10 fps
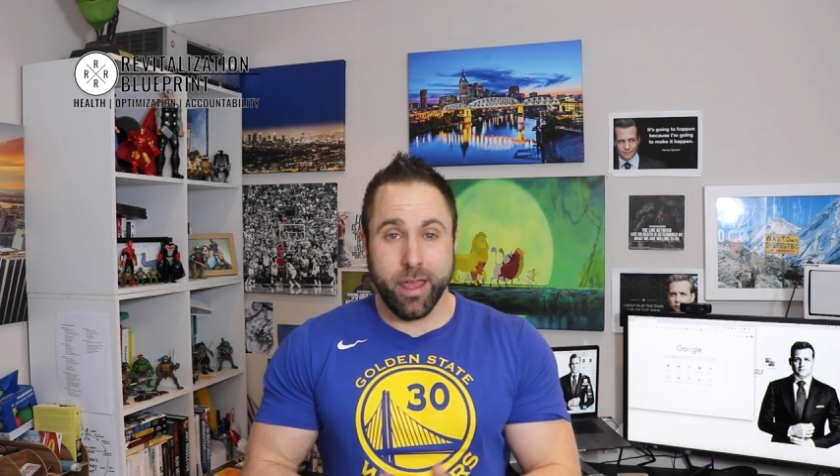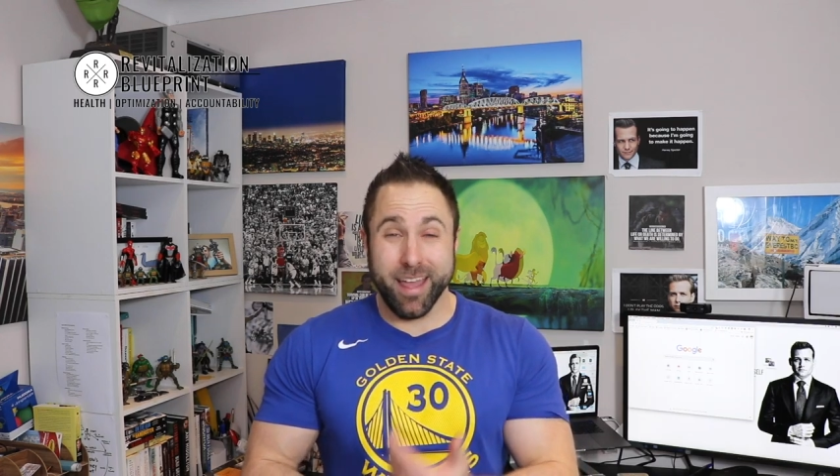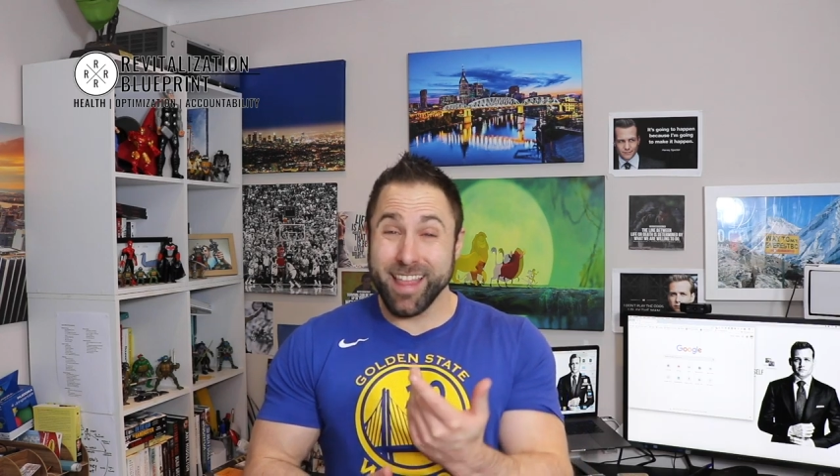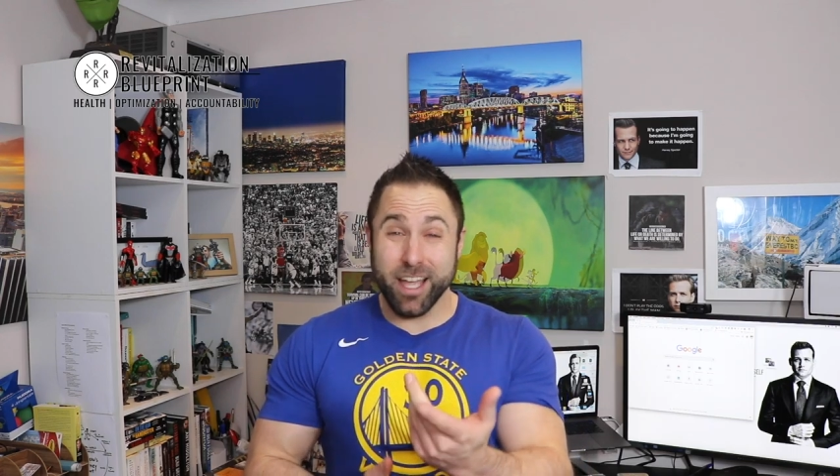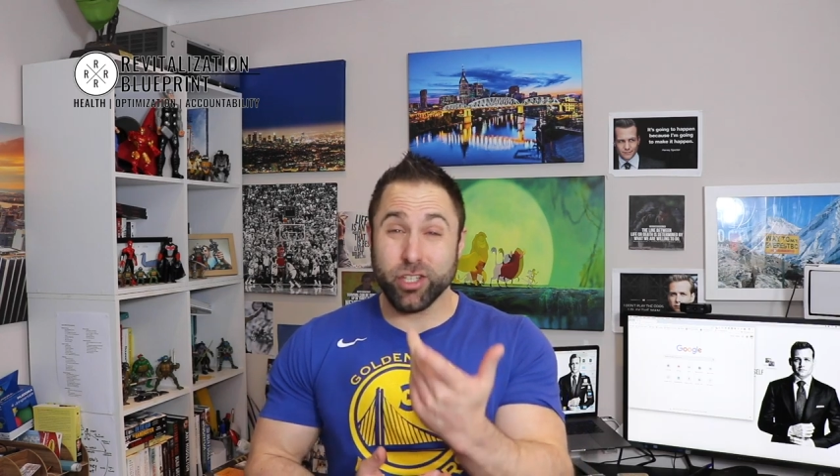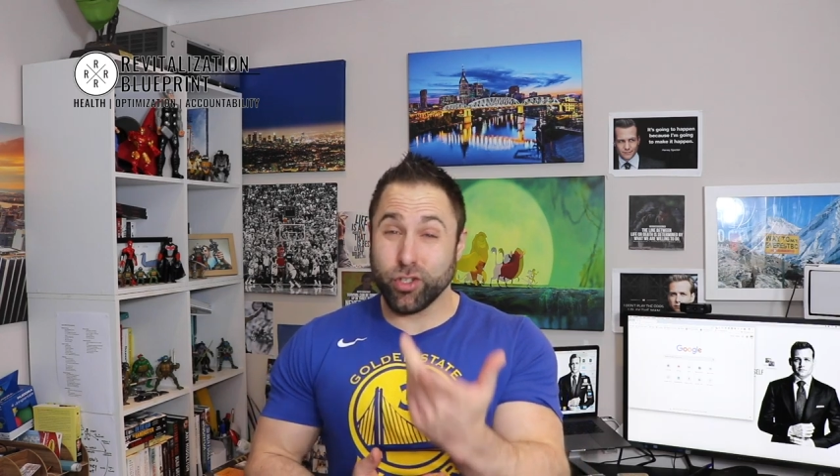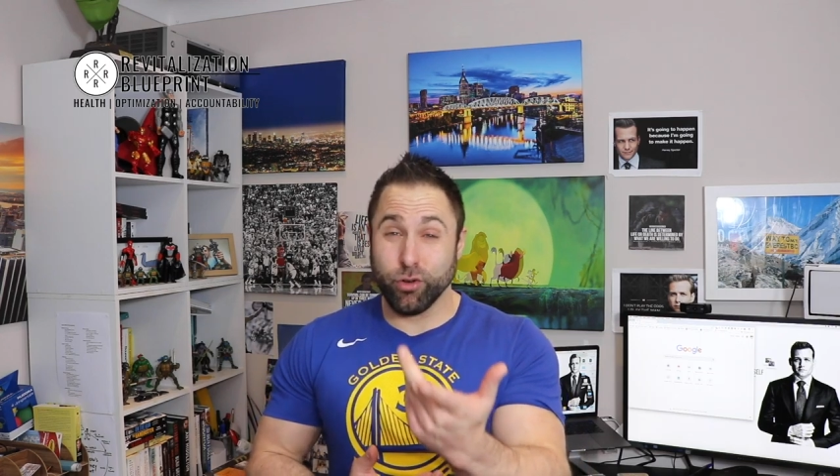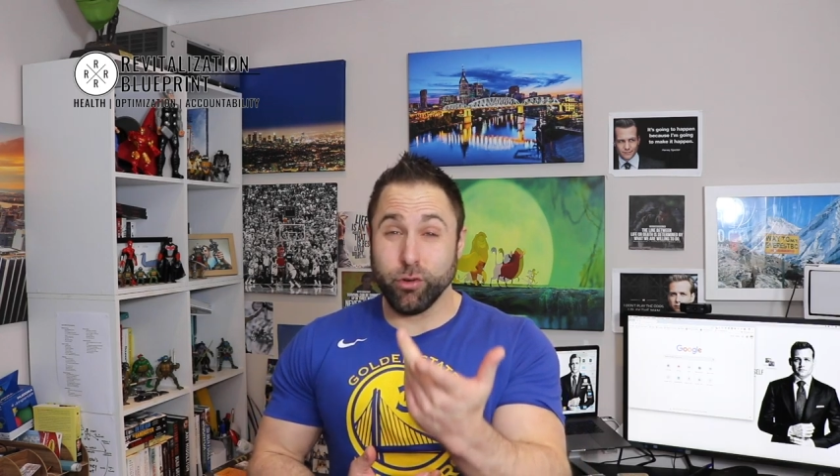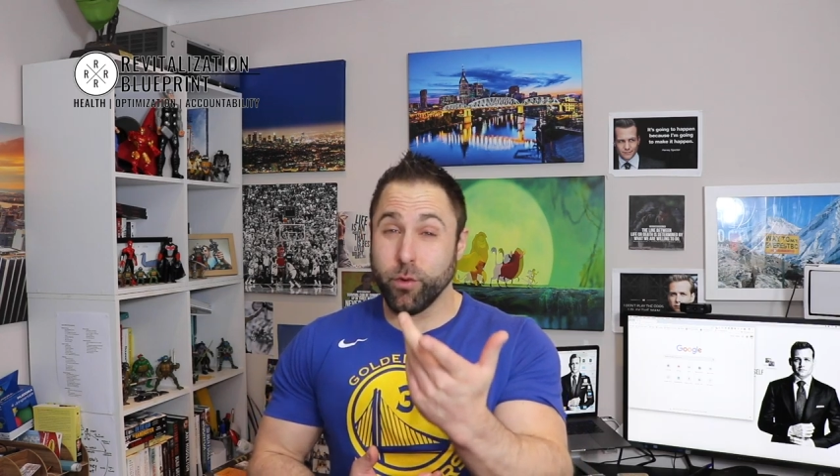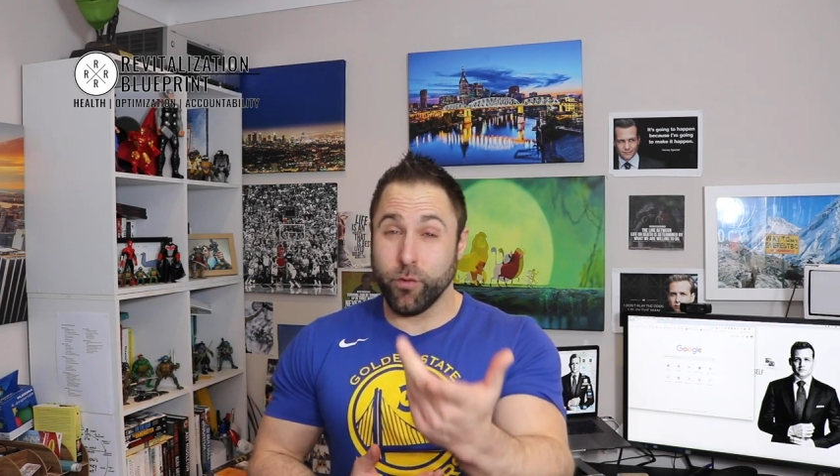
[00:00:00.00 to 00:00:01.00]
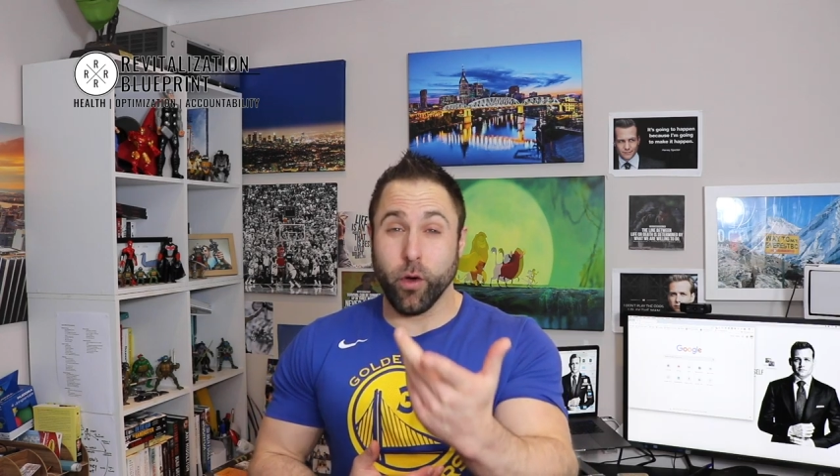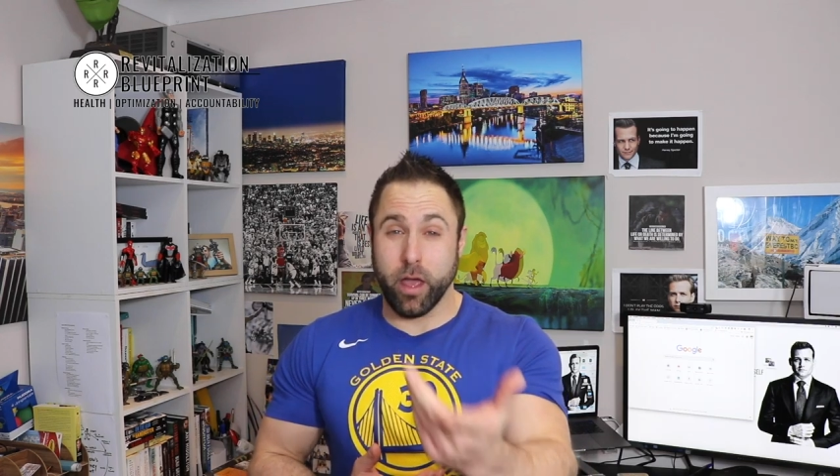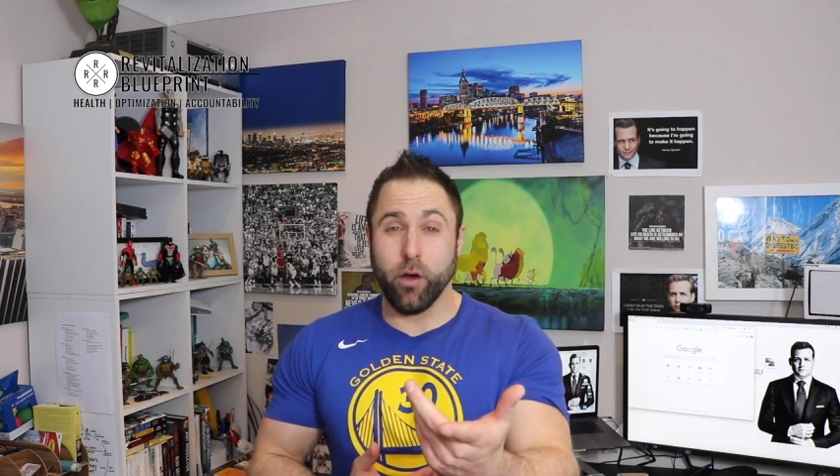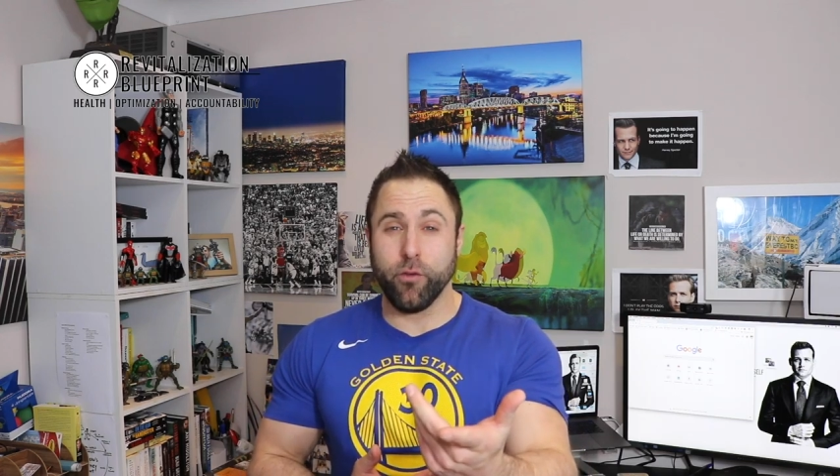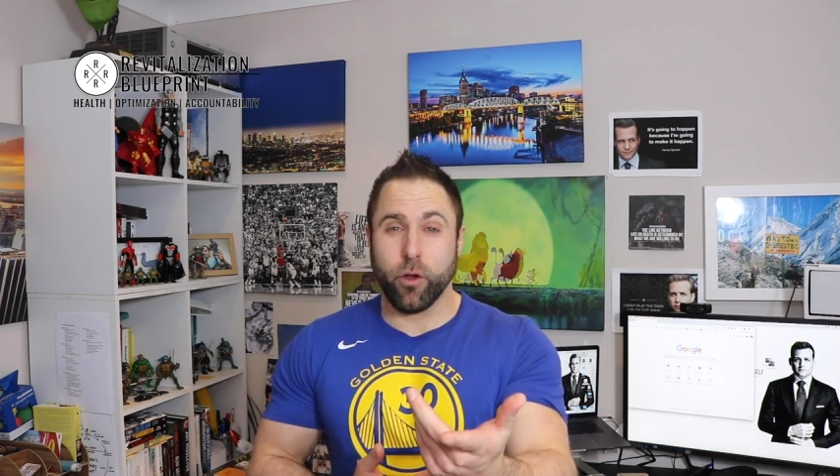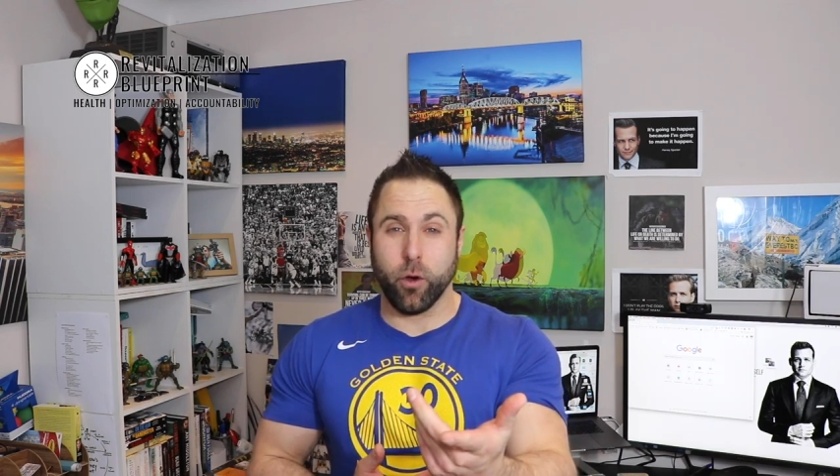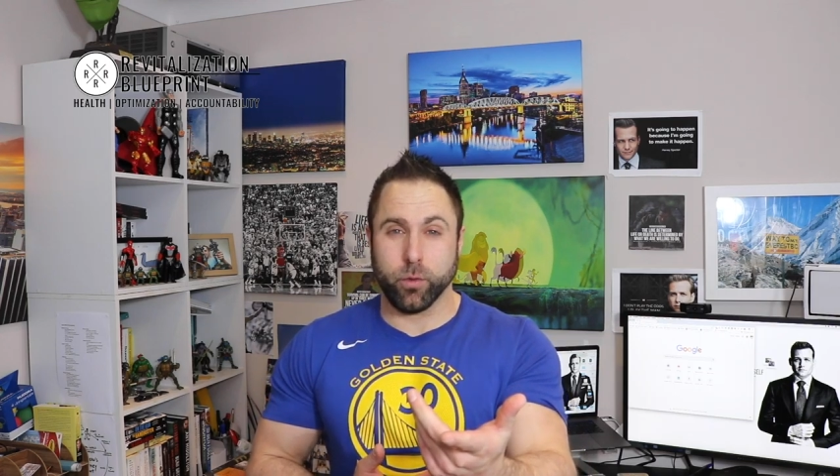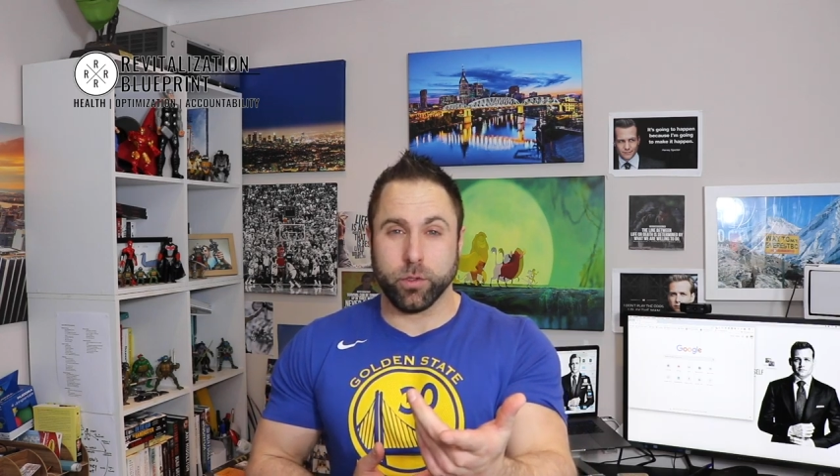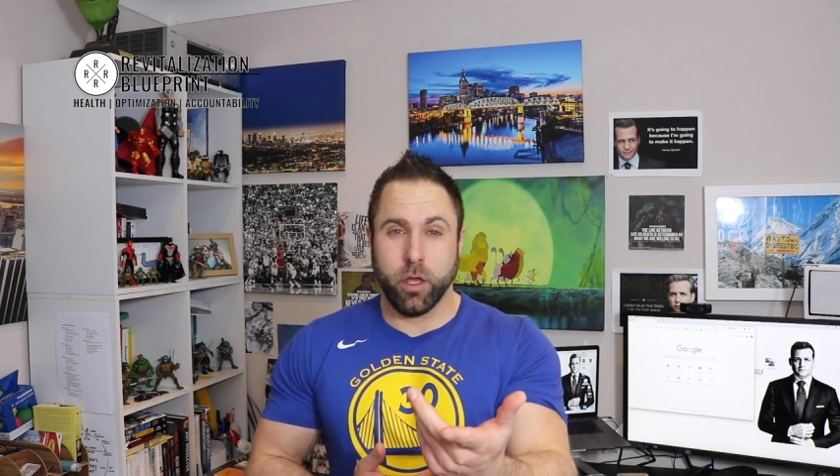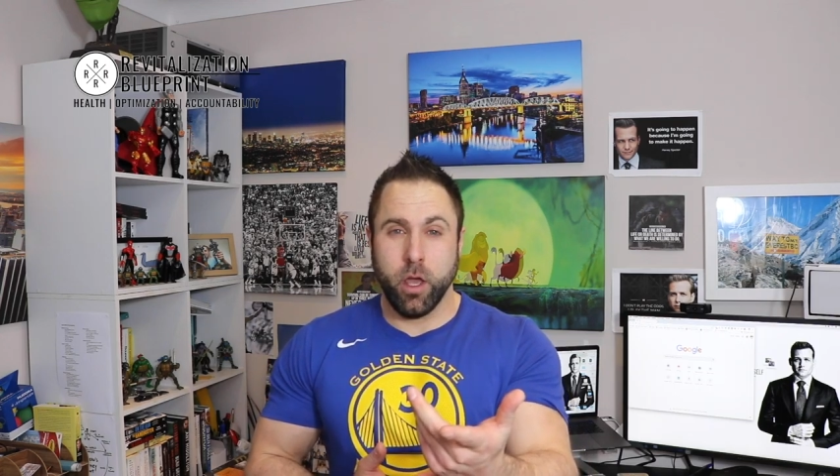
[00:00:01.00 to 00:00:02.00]
And that is true with your health
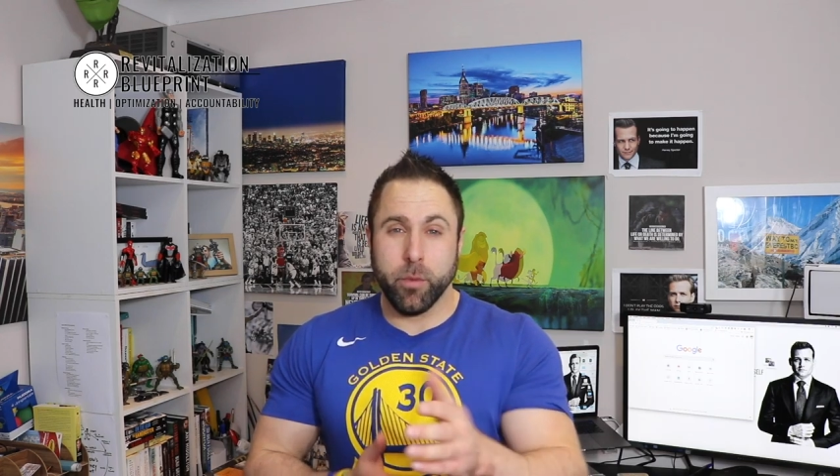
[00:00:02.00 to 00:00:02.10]
goals.